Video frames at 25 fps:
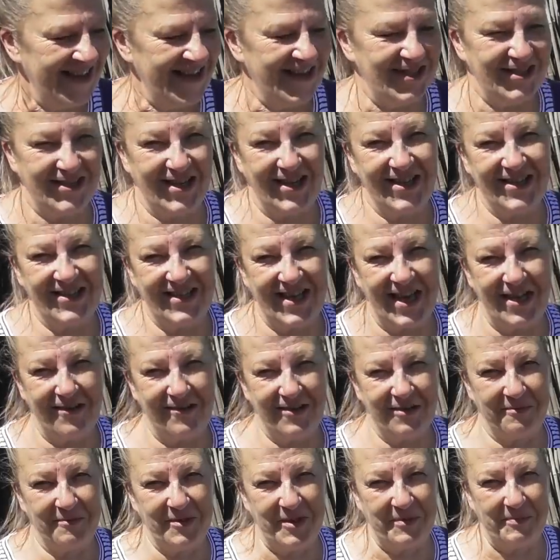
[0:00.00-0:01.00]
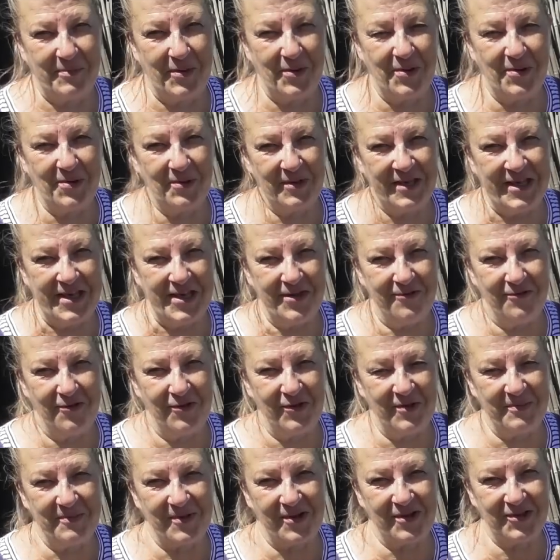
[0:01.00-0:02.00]
Shaz gave some to Paul, he
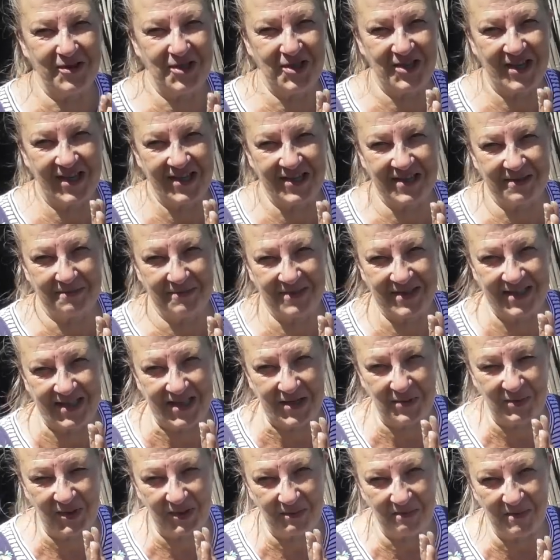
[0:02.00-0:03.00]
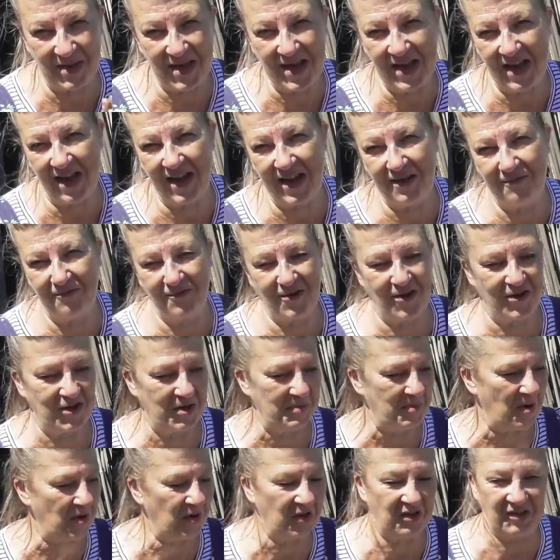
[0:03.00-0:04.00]
grew them on, shared some seed with me. I've grown
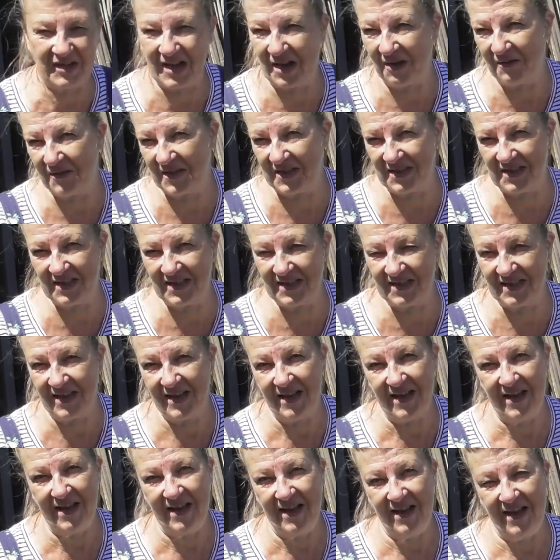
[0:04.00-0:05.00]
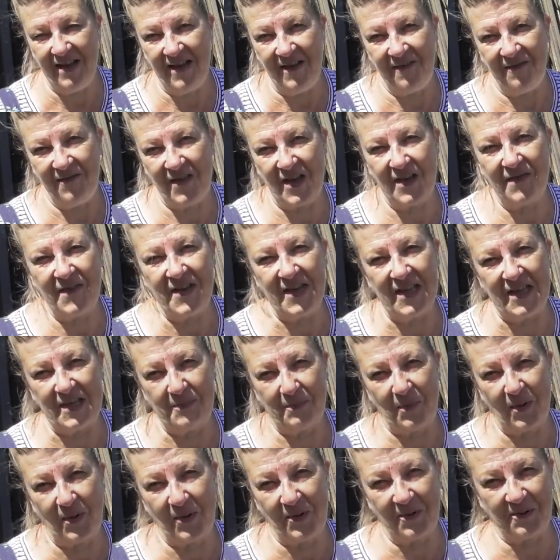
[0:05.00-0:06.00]
them on and now this is Vivi's,
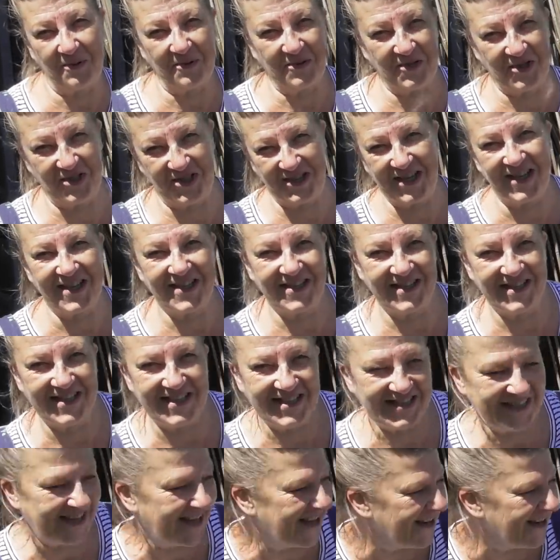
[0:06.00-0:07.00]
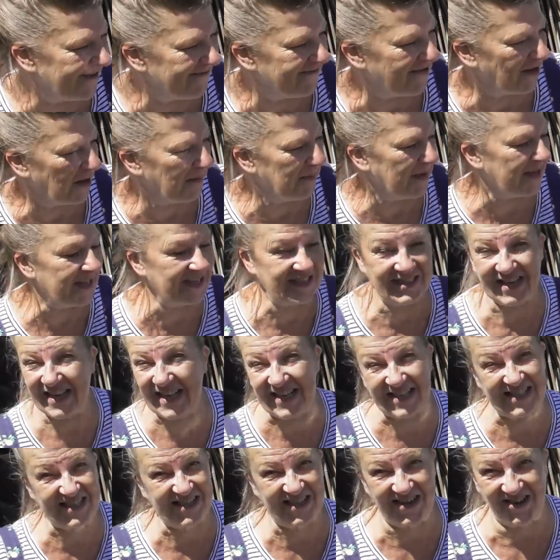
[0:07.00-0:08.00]
Paul's, Shaz's runner beans.
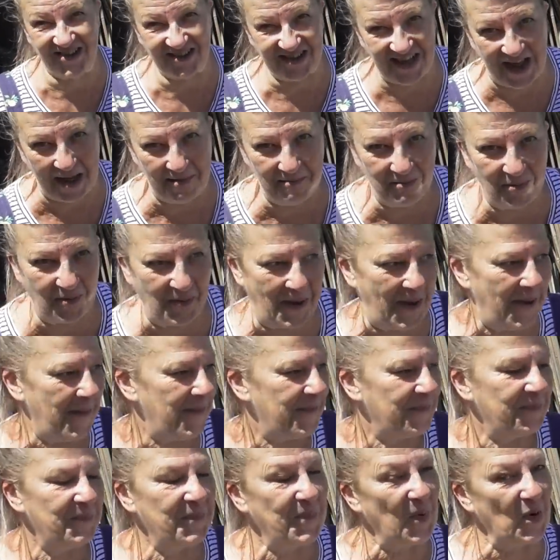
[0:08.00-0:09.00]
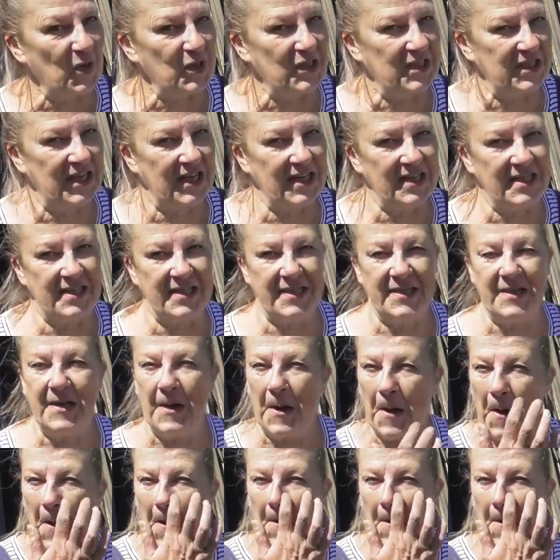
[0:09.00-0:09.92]
It's Scarlet Emperor, bog standard.